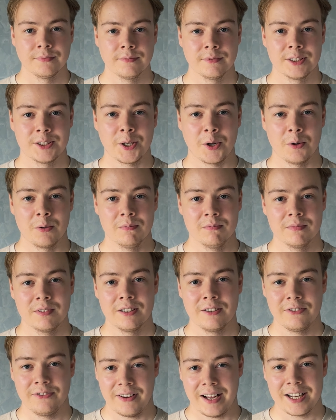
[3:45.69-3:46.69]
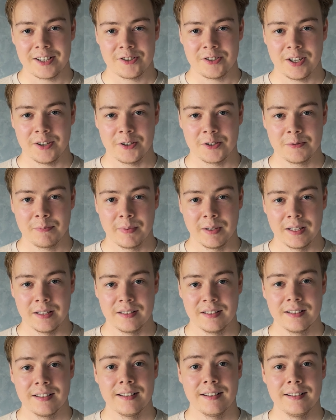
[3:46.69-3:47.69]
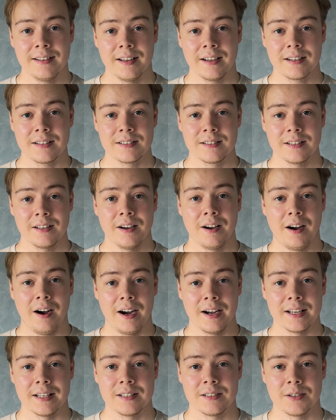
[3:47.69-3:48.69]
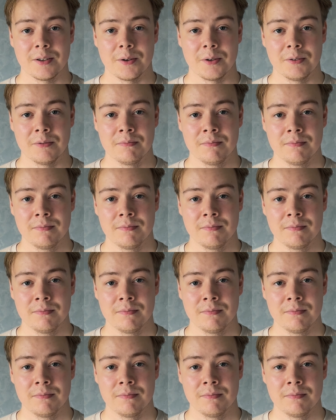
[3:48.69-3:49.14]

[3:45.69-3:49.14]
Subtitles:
So, fast shutter speed, next ISO.